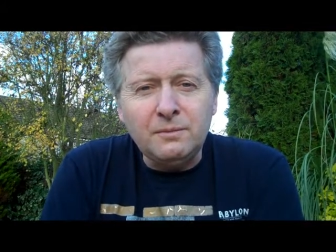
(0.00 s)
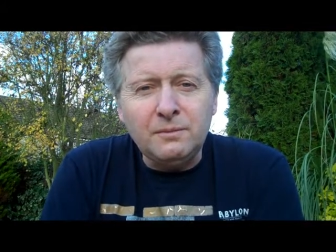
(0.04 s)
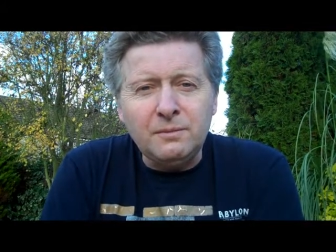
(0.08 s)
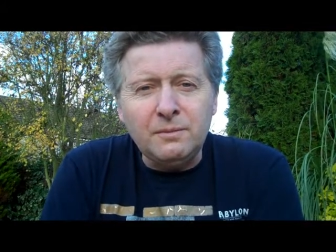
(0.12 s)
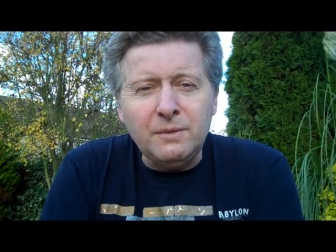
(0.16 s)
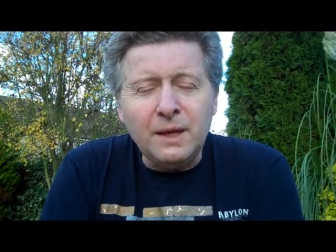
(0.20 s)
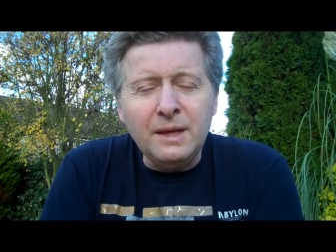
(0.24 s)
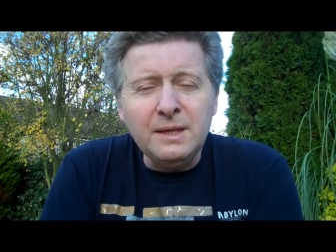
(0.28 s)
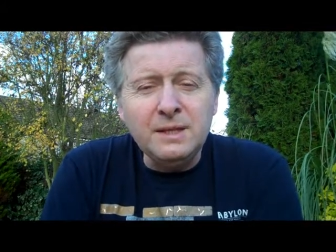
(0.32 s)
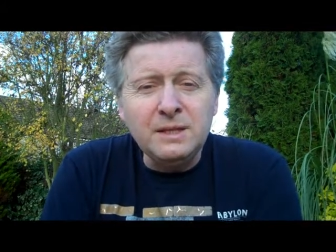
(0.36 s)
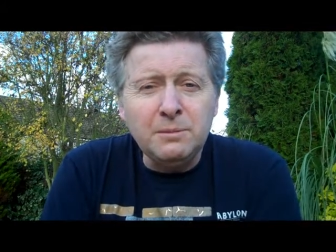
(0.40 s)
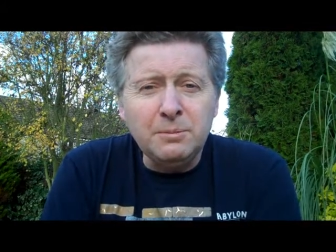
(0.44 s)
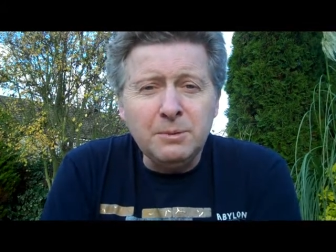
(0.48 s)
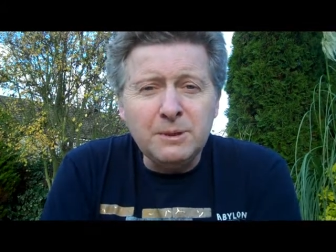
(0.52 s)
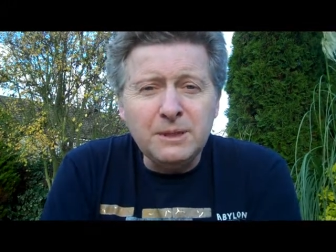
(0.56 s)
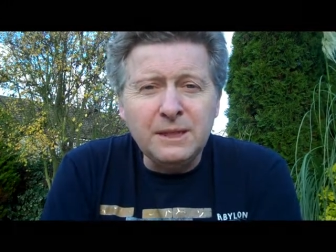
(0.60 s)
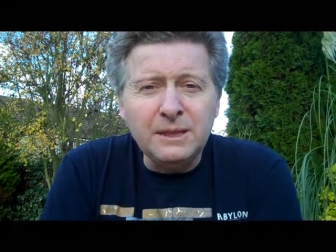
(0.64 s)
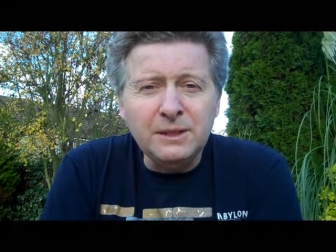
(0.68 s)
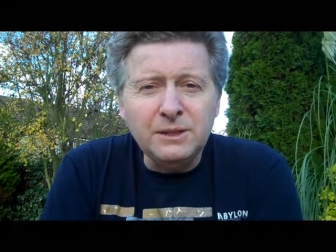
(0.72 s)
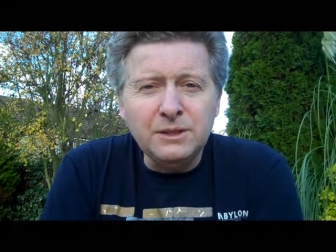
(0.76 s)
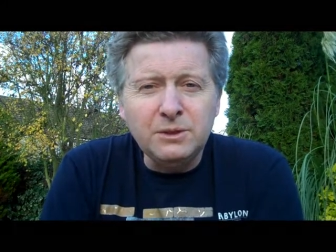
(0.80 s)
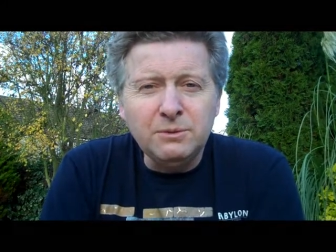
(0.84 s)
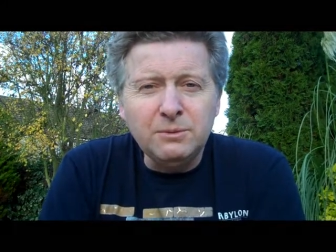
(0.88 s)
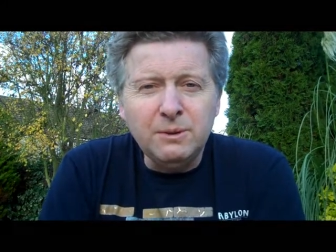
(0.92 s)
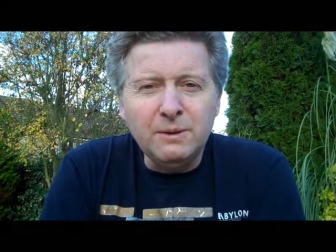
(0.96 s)
is the
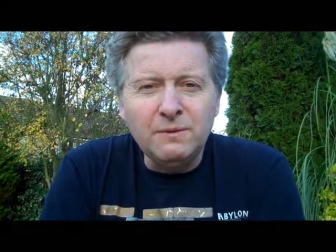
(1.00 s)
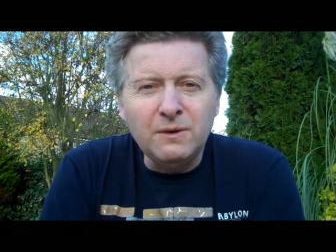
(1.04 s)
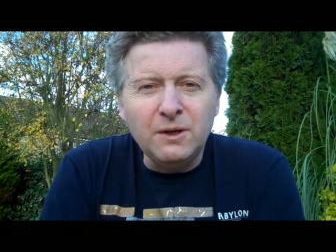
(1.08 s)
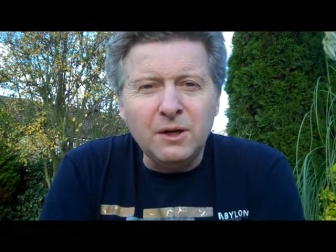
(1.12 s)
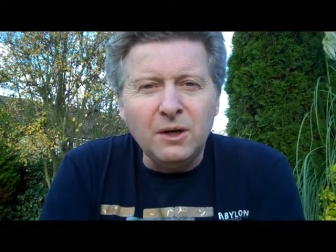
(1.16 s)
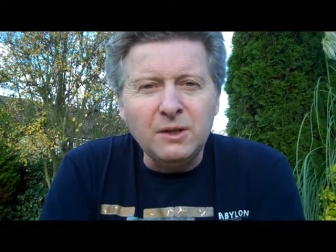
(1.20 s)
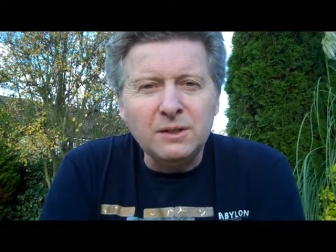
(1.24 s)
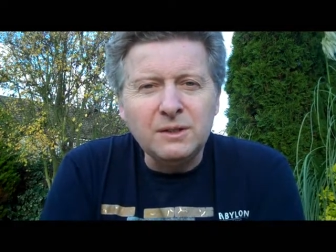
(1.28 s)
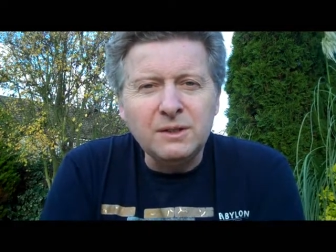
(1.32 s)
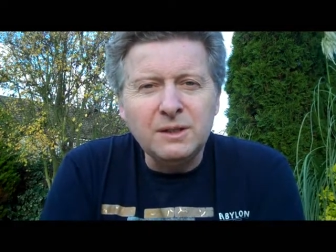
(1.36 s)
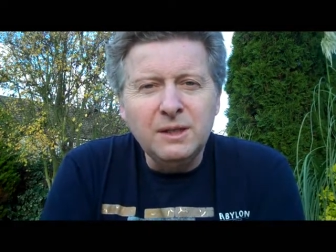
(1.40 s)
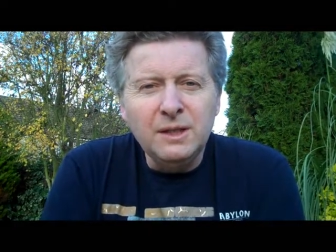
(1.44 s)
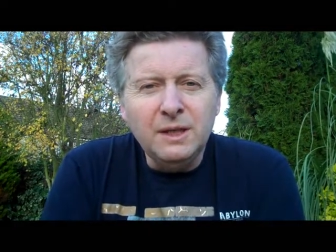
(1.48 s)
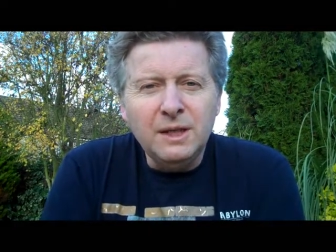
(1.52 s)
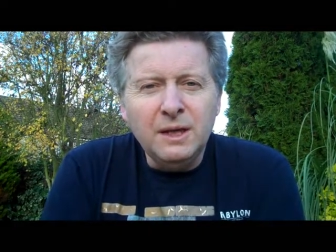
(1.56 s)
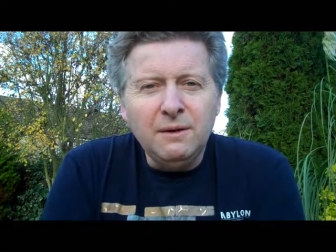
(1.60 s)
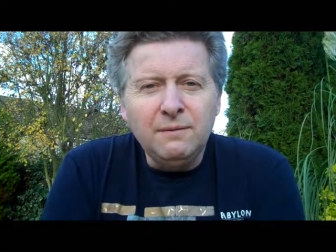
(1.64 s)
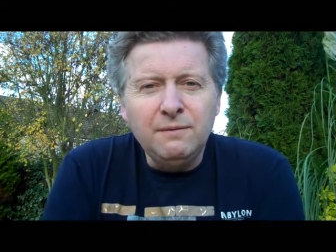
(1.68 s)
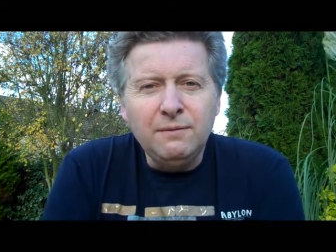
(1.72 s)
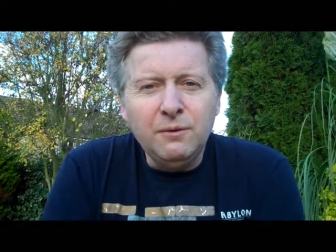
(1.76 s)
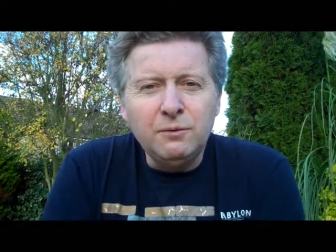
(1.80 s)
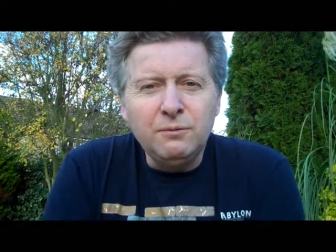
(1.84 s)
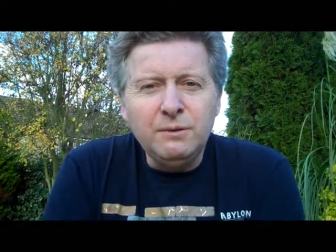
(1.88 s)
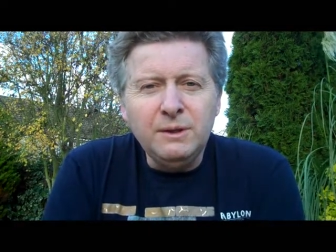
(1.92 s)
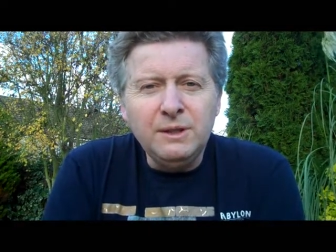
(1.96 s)
potential we've got
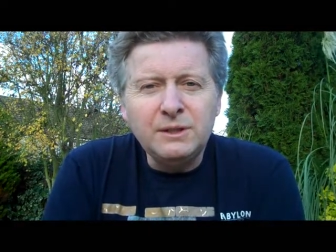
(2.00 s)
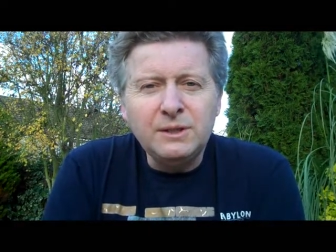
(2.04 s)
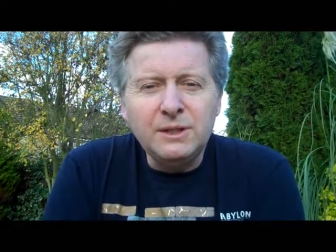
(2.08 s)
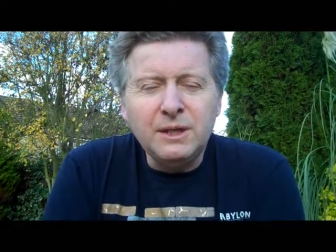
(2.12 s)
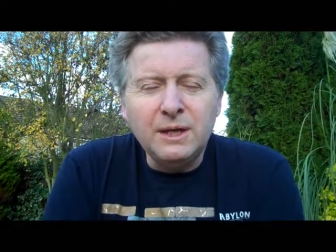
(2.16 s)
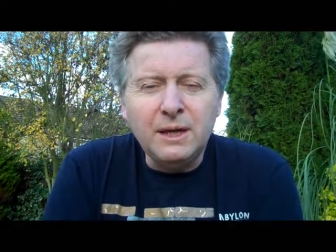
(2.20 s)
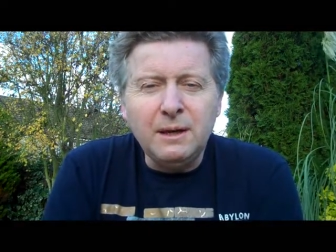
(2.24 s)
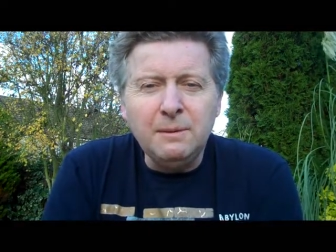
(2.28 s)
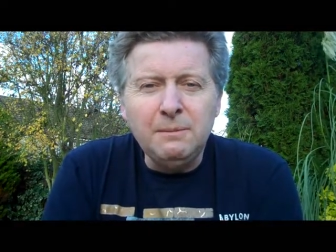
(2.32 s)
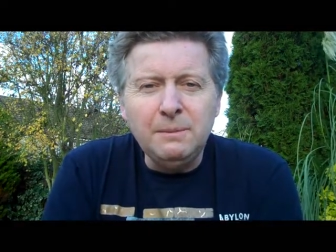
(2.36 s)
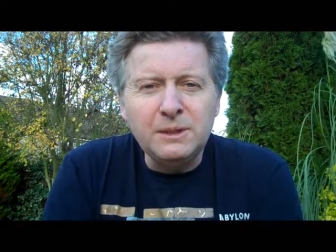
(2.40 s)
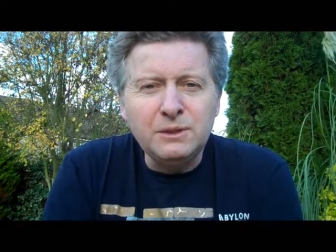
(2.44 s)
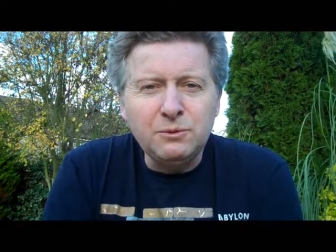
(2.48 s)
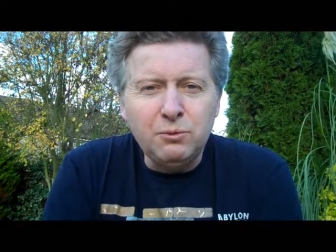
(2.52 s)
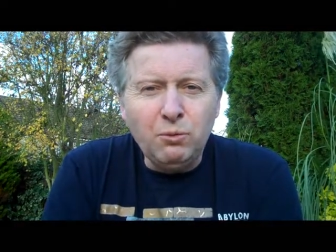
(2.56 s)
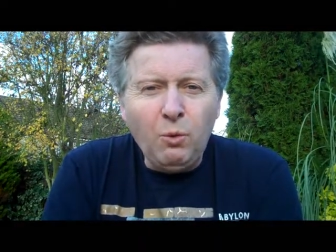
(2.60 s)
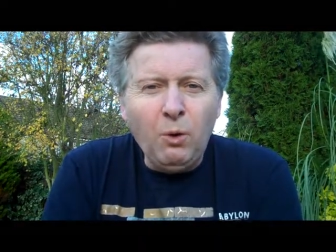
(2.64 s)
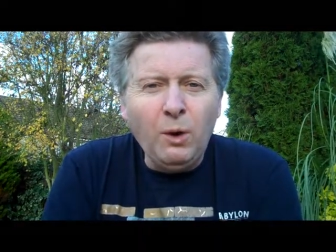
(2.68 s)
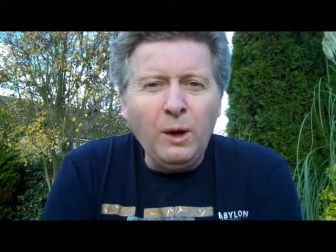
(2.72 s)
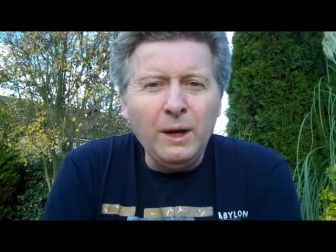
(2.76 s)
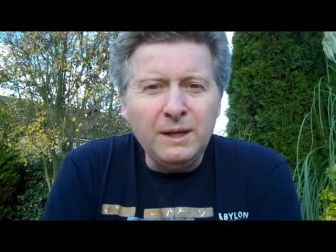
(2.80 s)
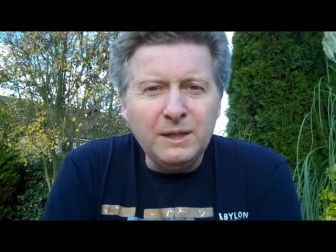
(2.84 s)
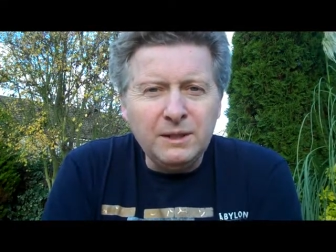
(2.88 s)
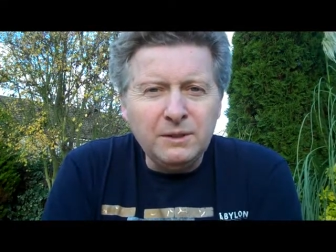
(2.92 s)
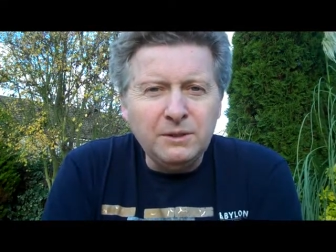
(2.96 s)
for reaching a much
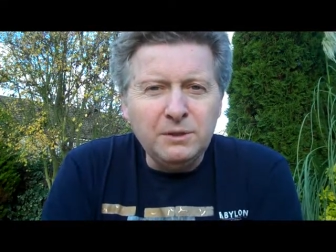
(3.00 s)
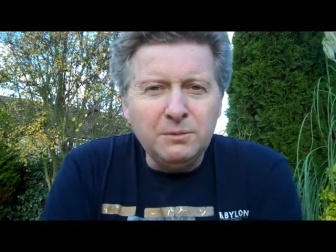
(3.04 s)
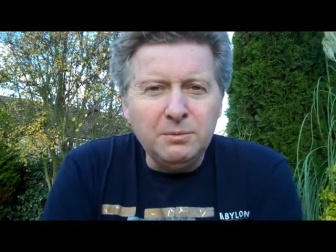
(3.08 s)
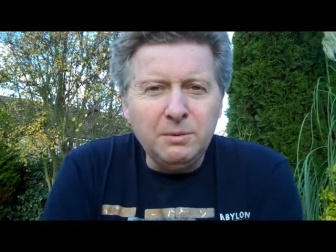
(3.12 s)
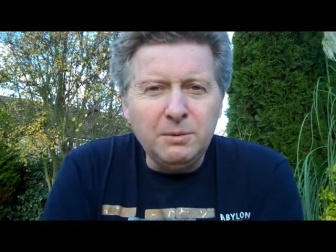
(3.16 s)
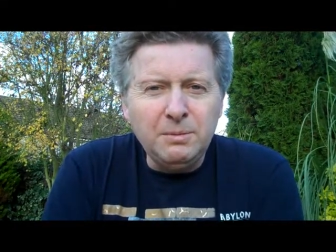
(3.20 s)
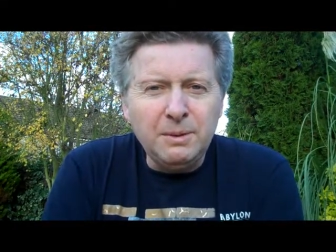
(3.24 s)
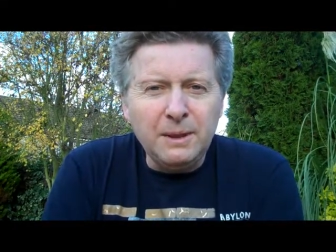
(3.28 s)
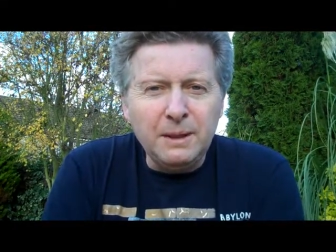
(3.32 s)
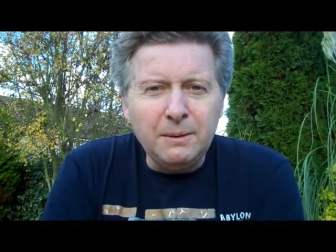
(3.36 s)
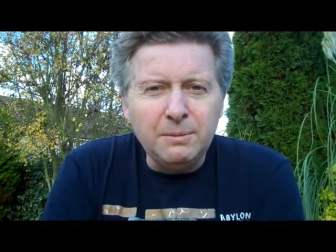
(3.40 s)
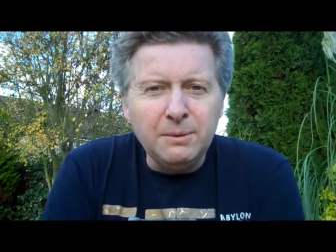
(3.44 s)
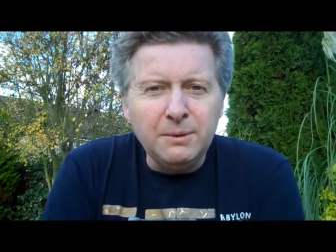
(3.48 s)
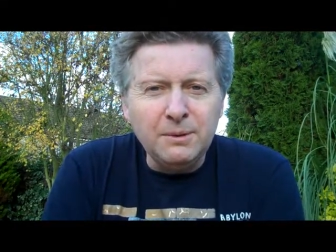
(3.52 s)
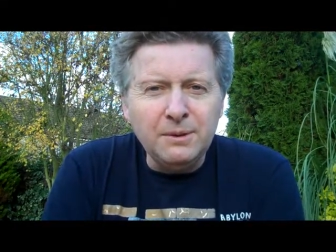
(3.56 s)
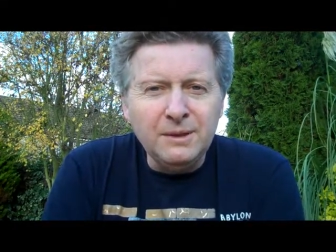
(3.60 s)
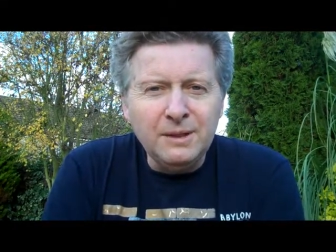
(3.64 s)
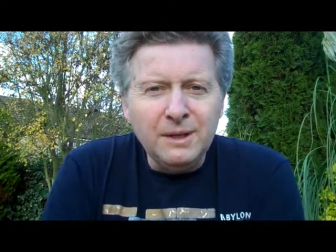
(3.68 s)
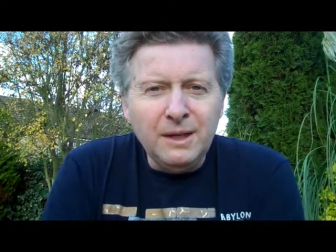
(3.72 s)
wider group of people